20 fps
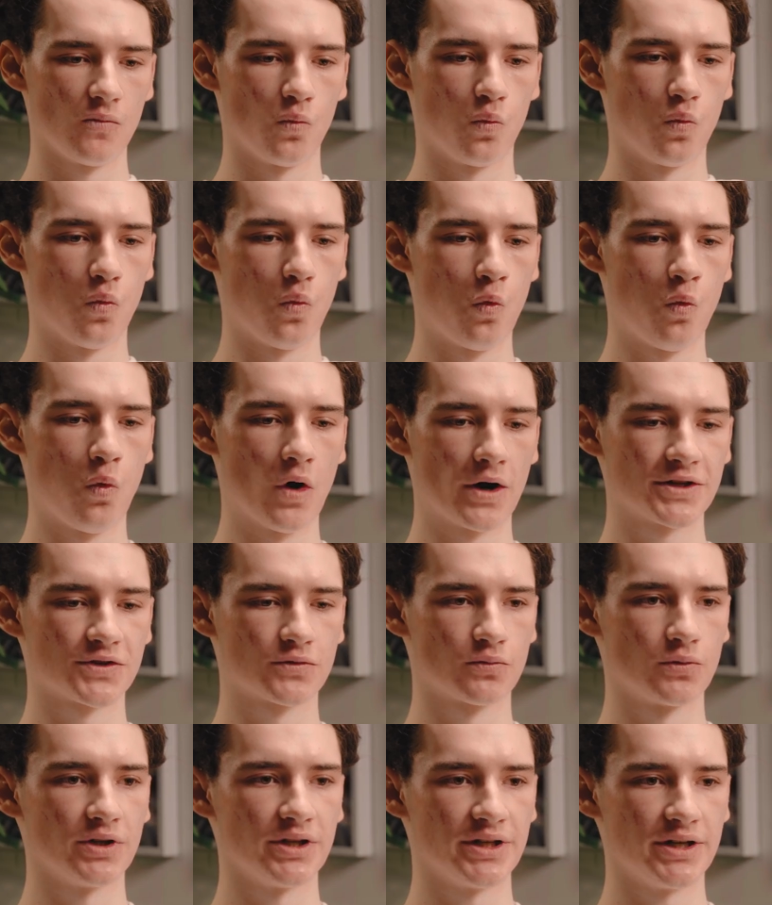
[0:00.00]
what
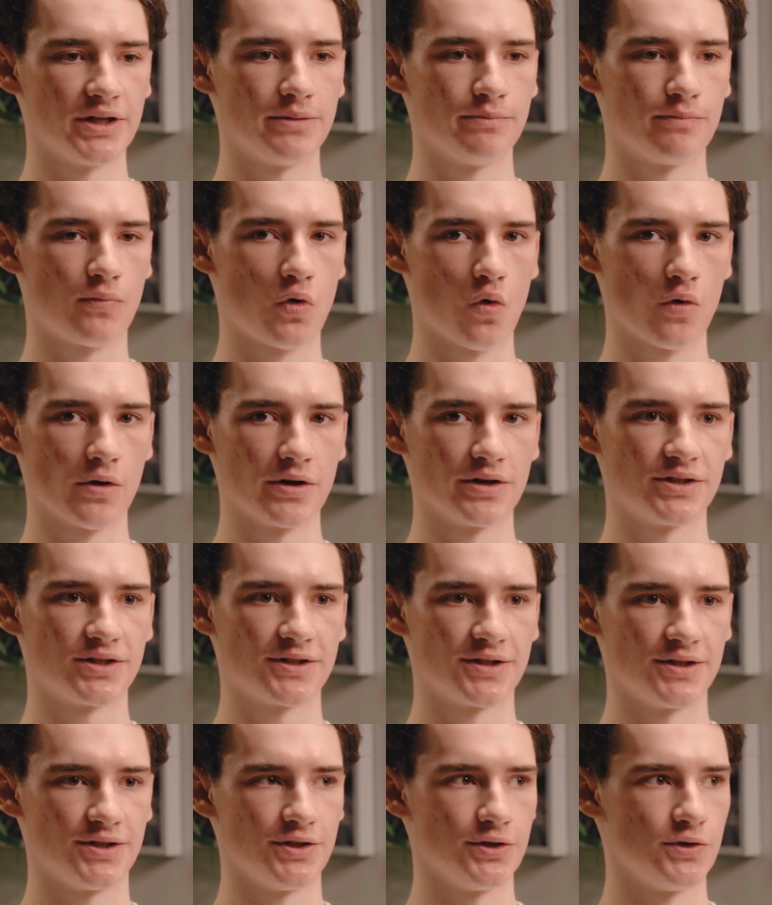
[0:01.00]
is really important
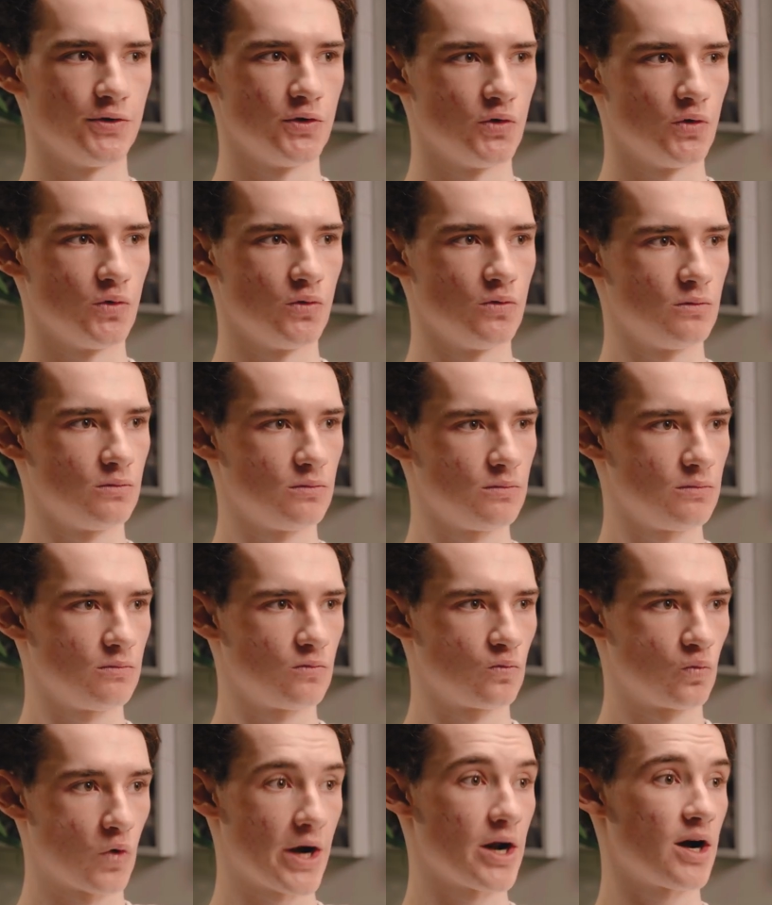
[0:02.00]
to do
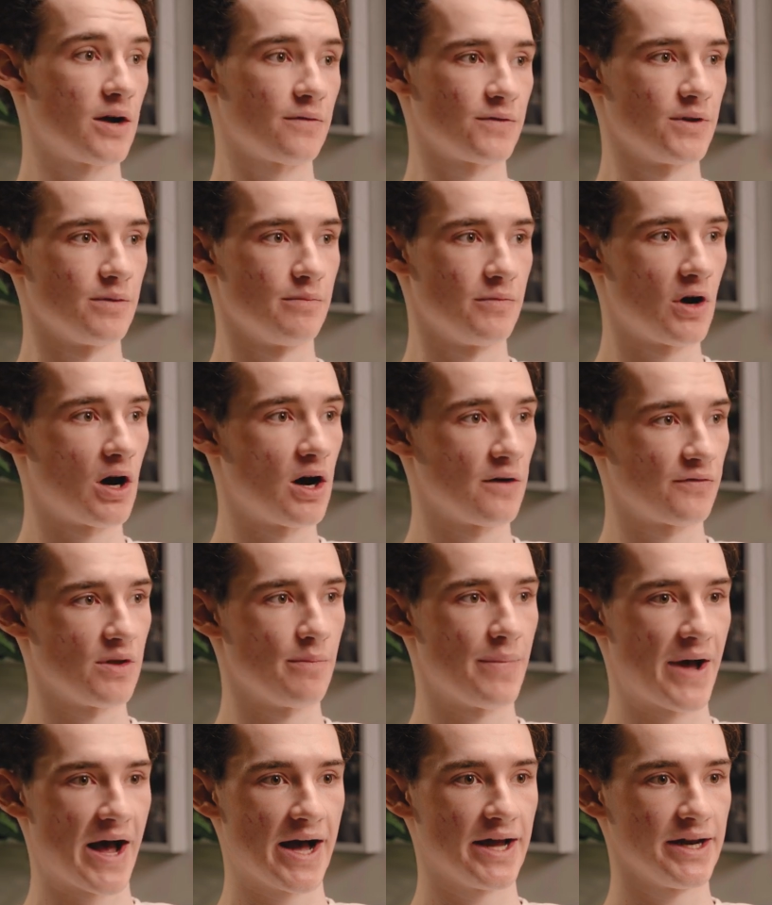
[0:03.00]
right off the
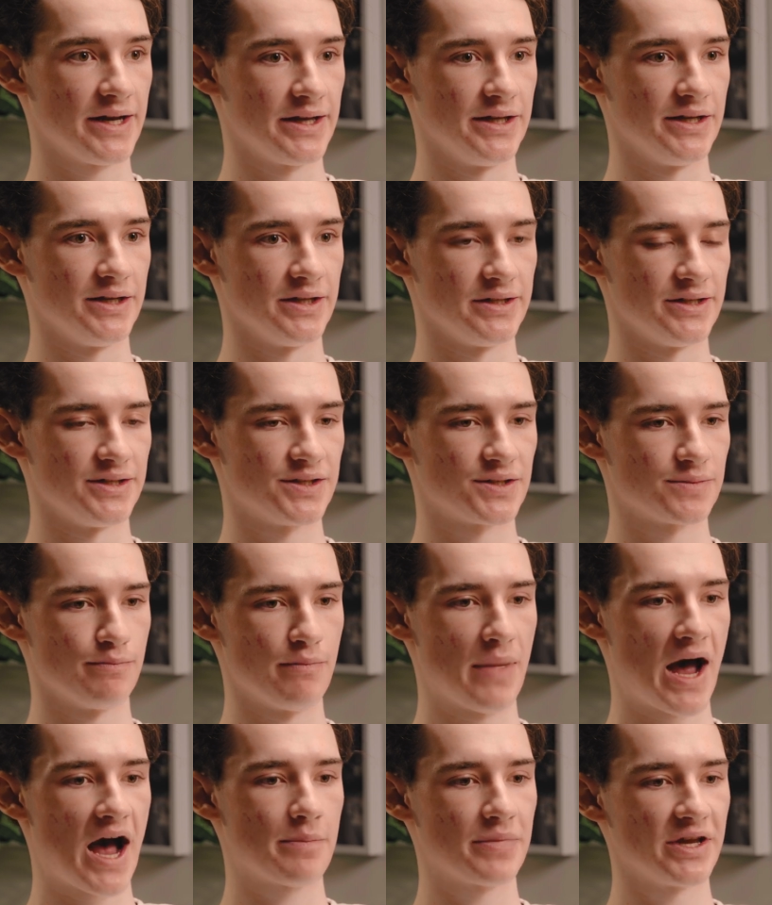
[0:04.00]
bat is
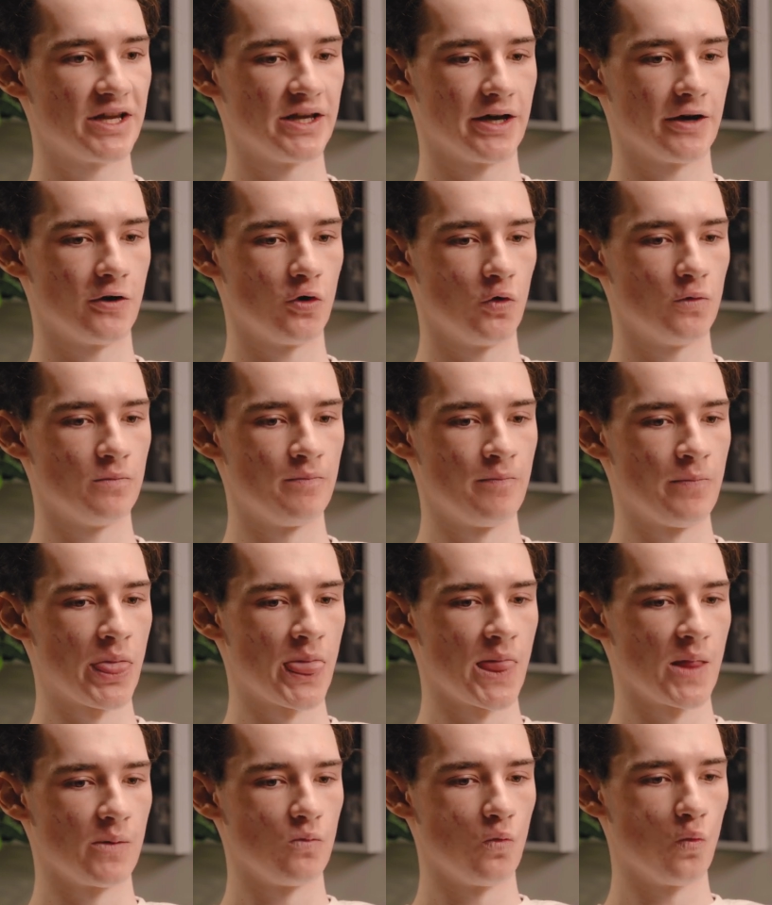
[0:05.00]
mapping out
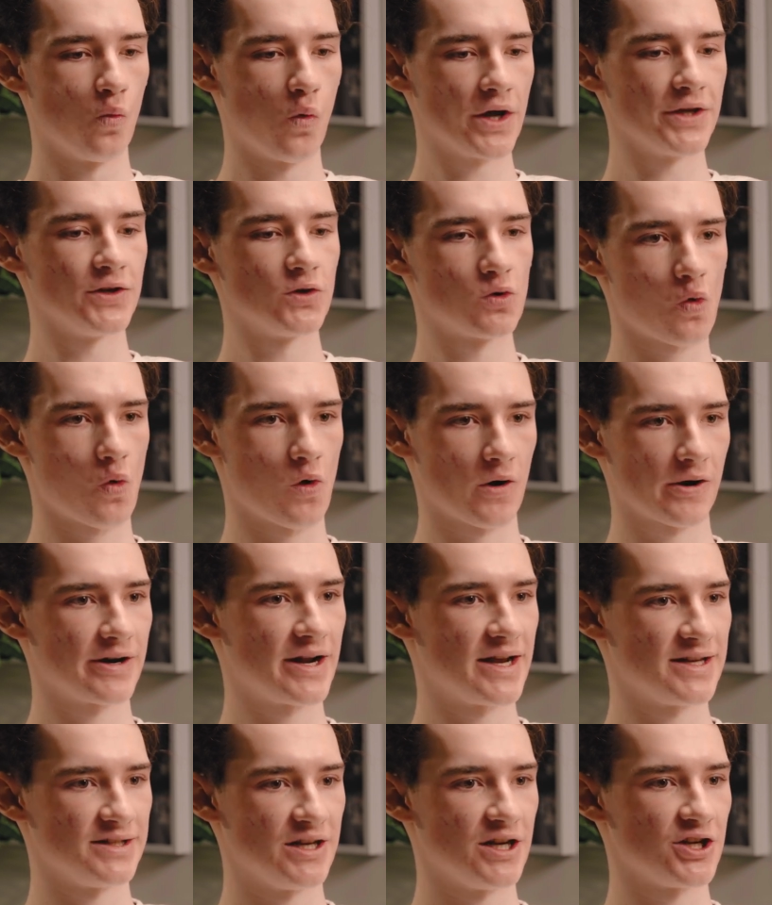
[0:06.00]
what your
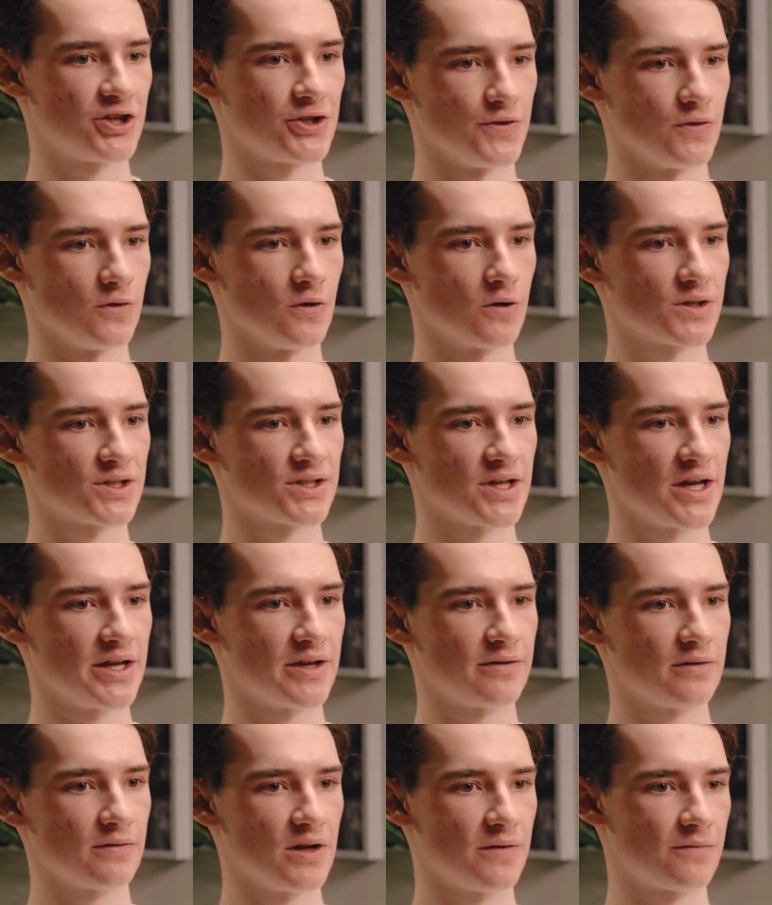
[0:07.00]
organization looks
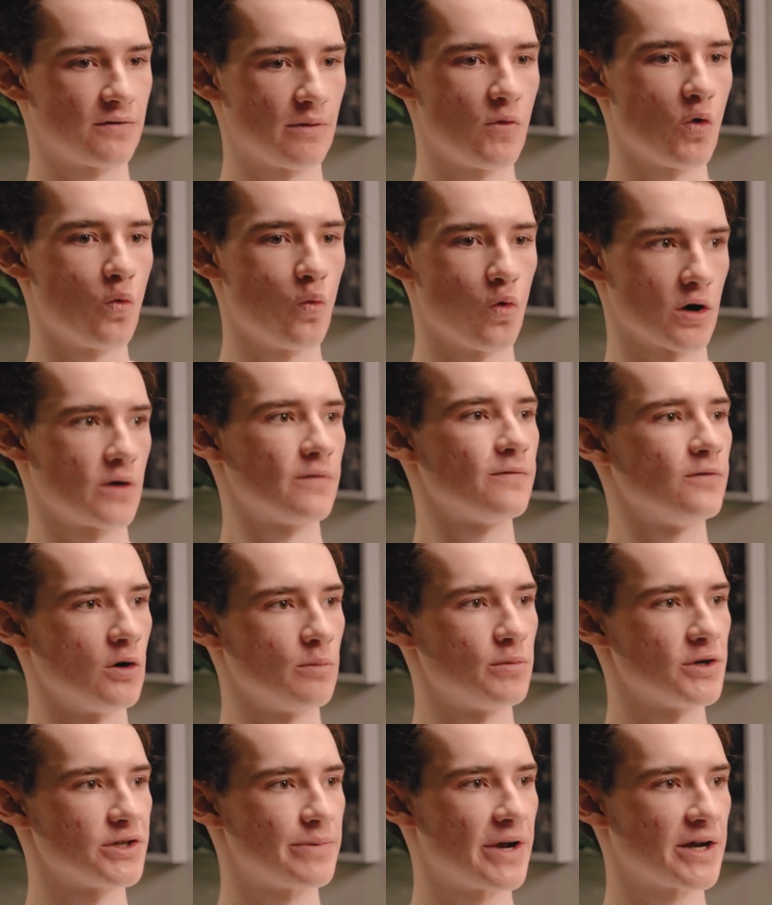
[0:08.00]
like from a
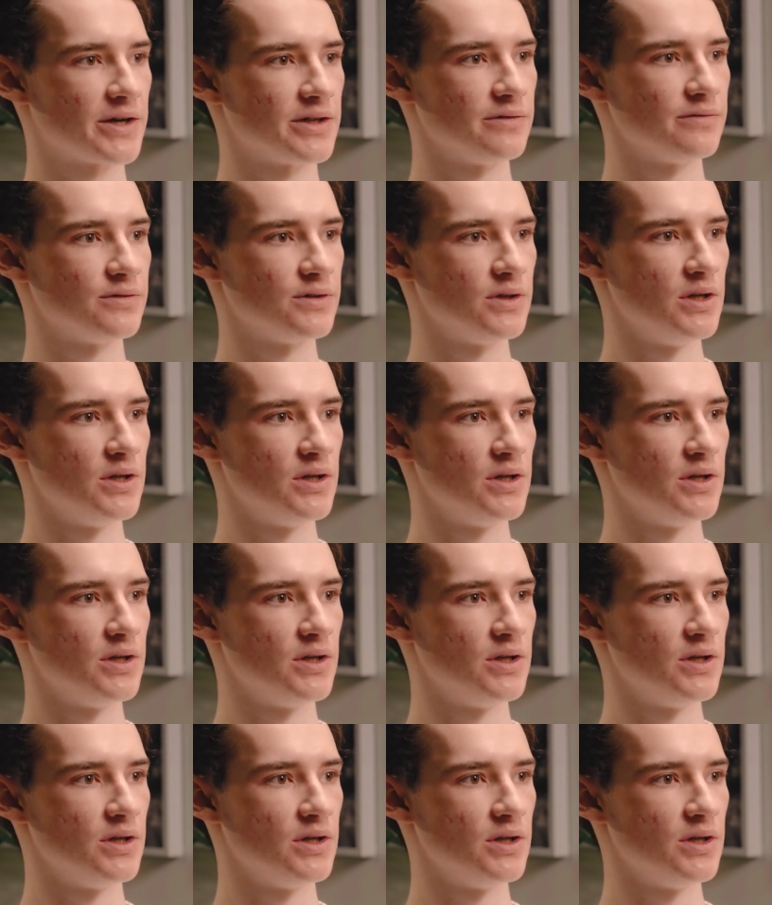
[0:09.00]
workflow perspective.